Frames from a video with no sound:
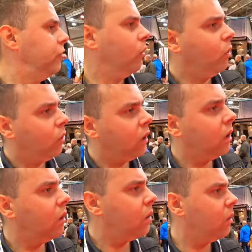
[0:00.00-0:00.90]
for
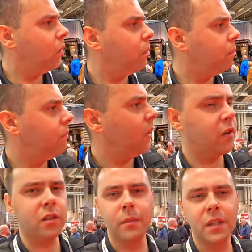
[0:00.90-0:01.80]
what?
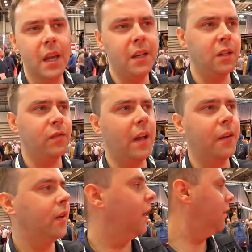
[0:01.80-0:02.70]
Well, it's the Mercedes
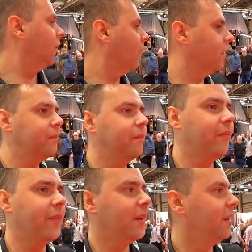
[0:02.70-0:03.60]
van, okay, all
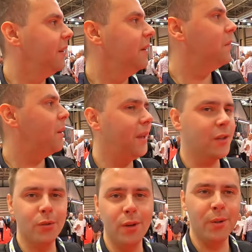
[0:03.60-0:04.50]
right. Maybe
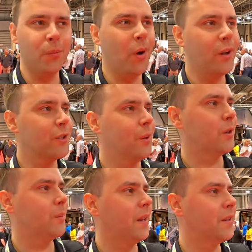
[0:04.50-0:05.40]
that's the reason why it's
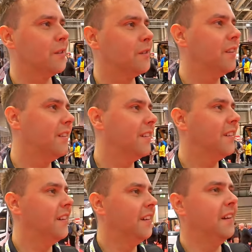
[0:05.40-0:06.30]
so expensive.
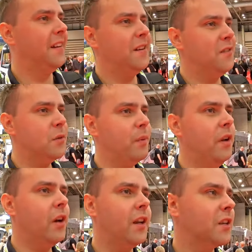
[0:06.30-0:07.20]
Just
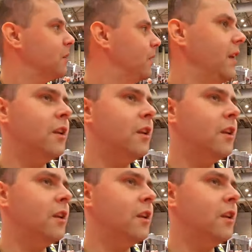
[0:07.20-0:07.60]
been looking at some of